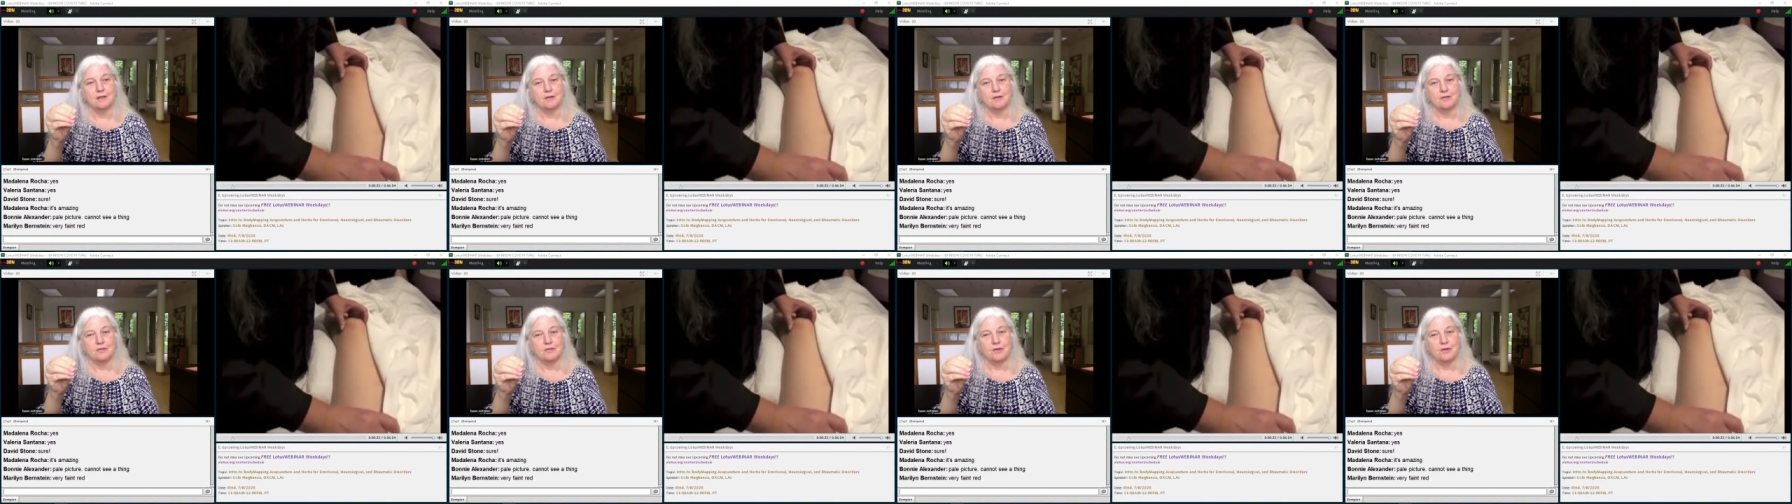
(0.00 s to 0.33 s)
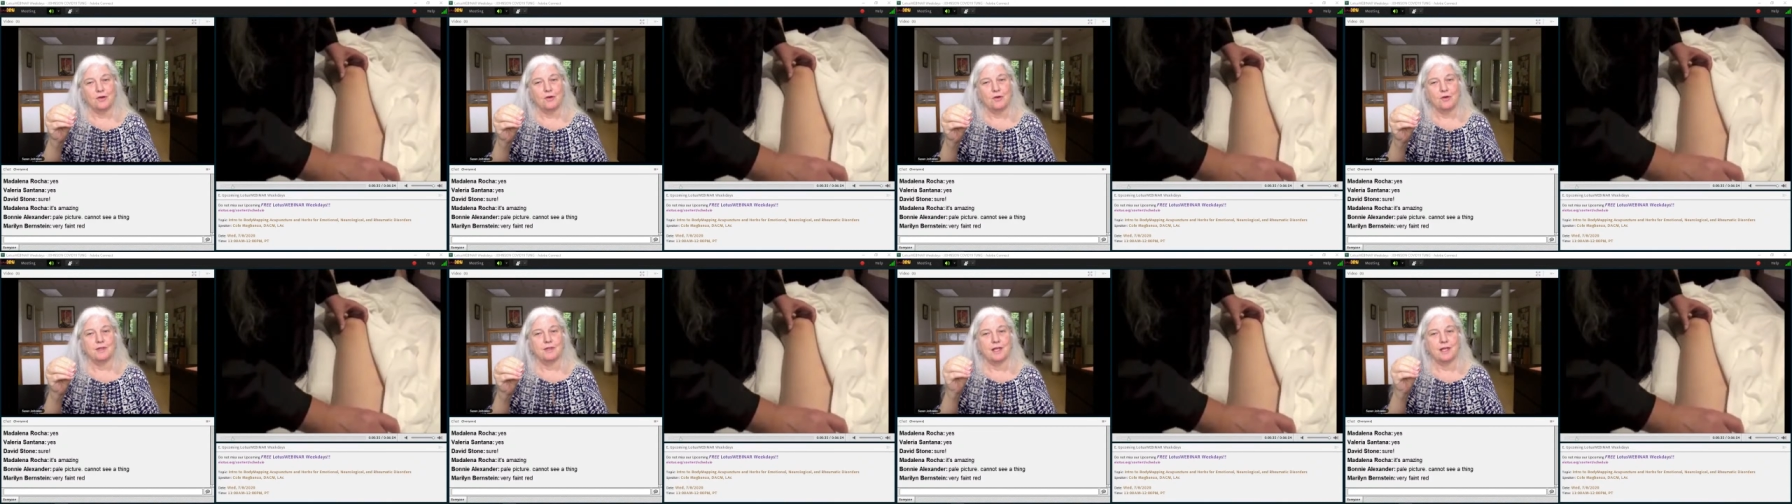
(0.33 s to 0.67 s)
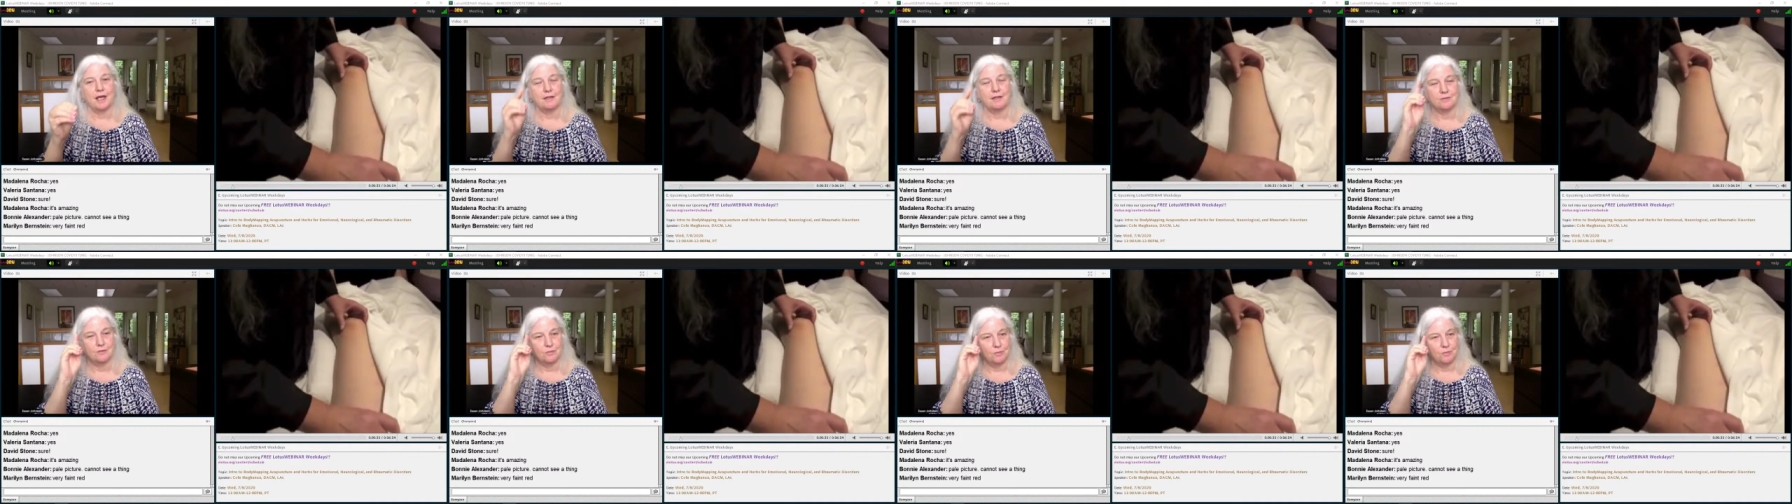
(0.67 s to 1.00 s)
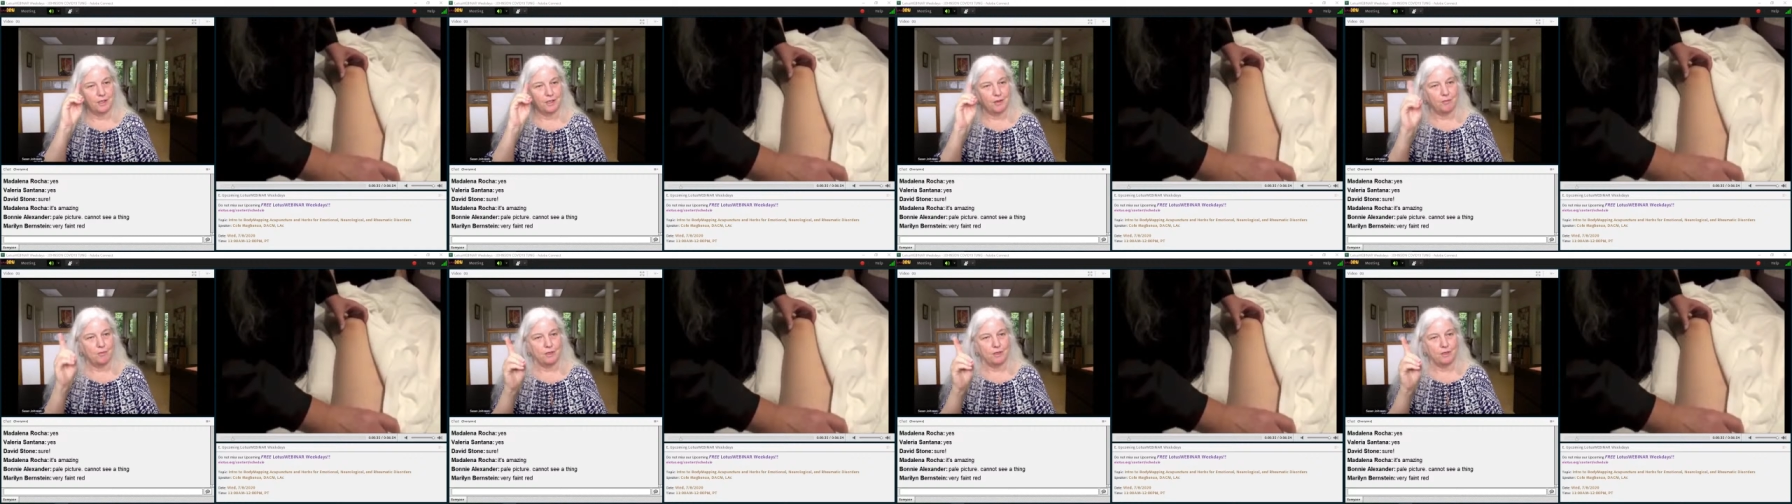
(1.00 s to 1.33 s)
So that's
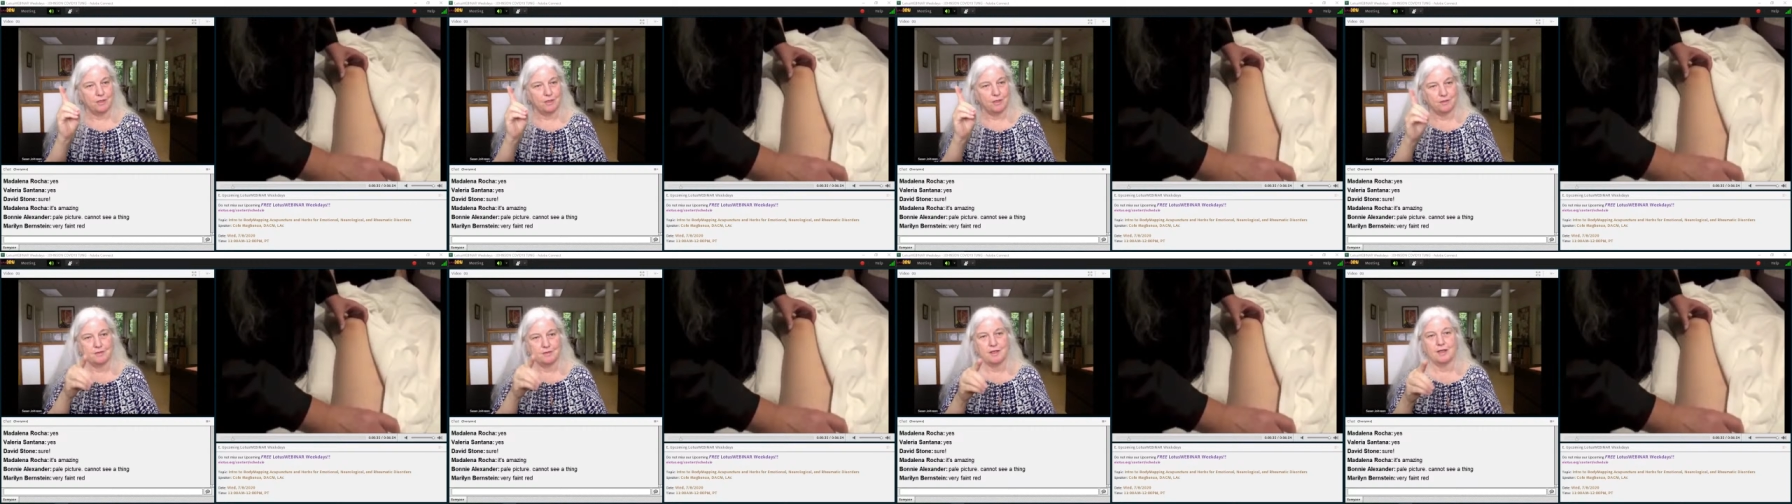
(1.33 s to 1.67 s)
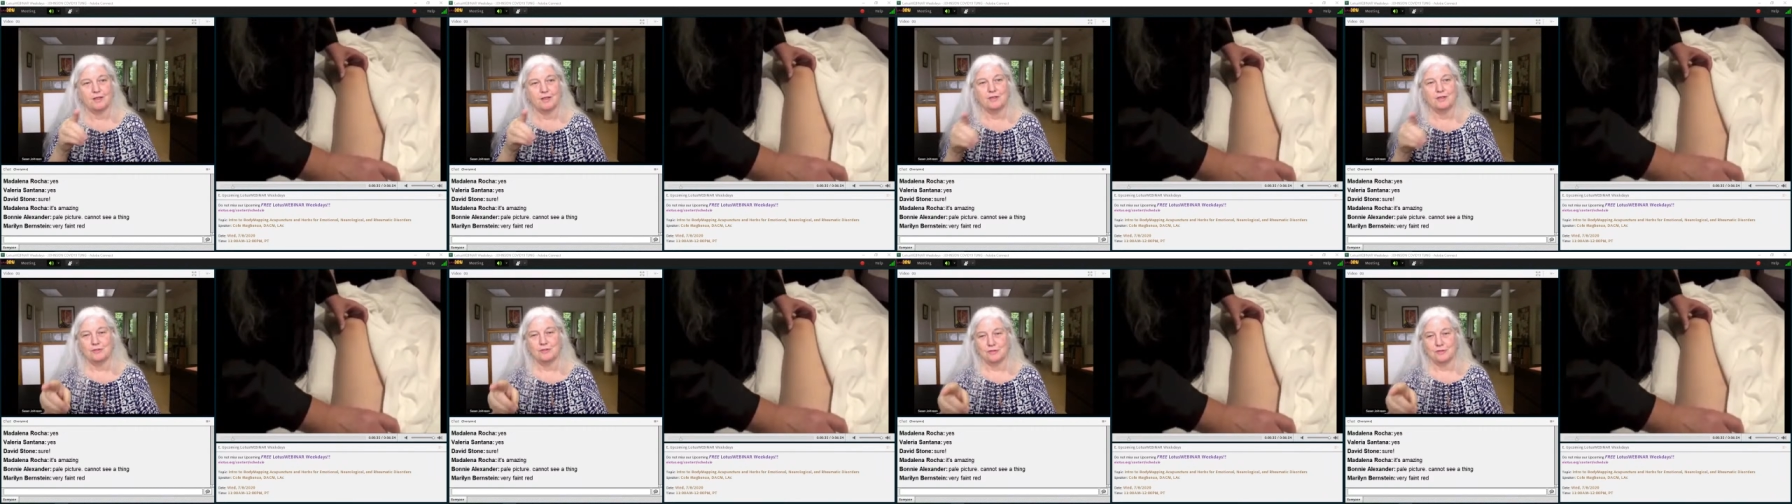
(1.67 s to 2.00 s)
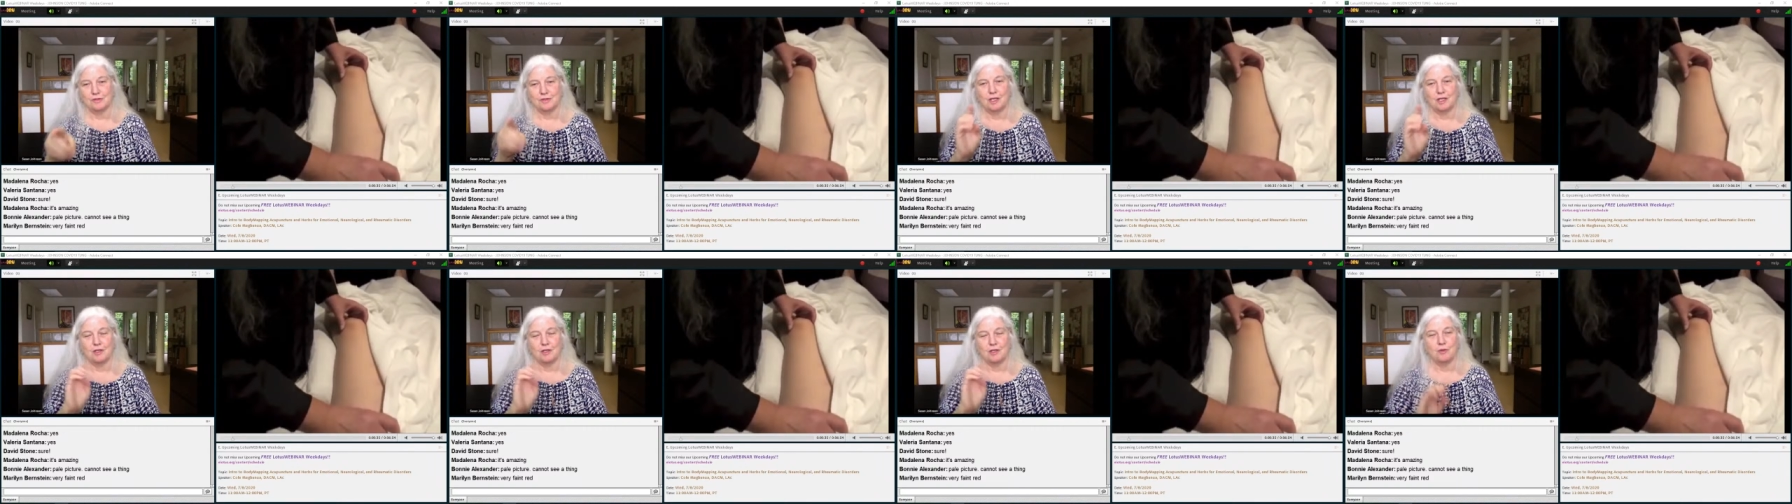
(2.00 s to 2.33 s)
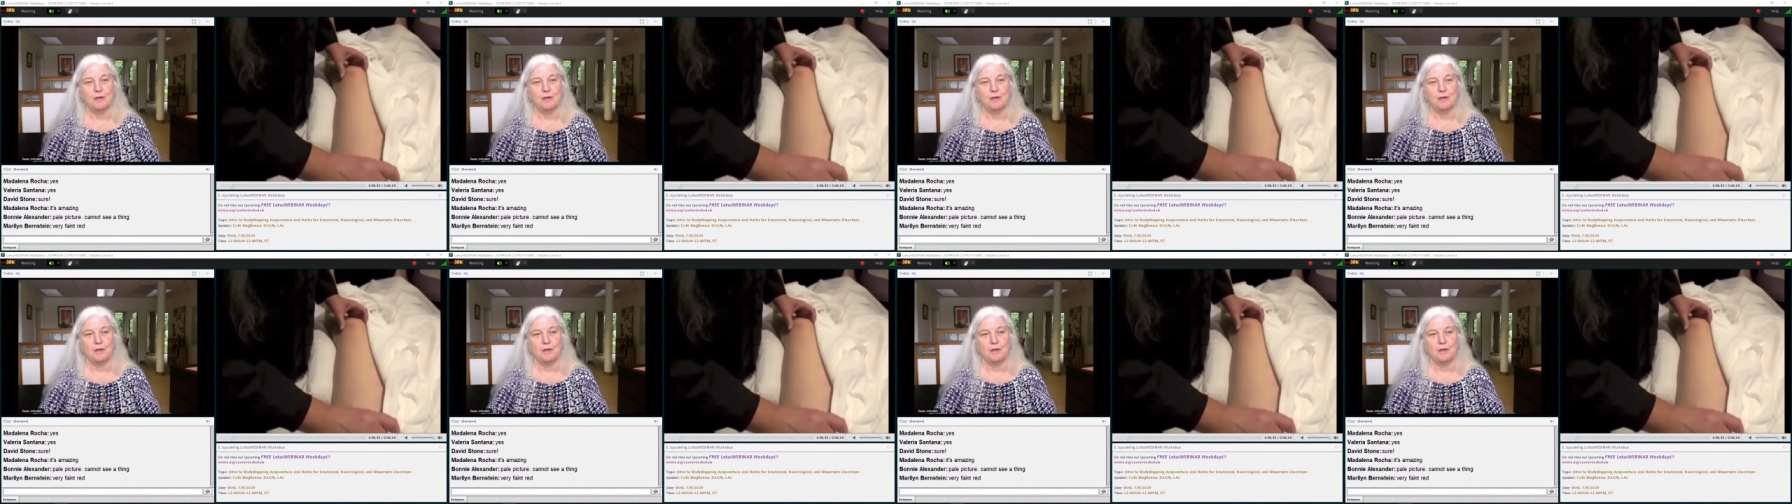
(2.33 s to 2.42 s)
what I wanted to tell you so that you're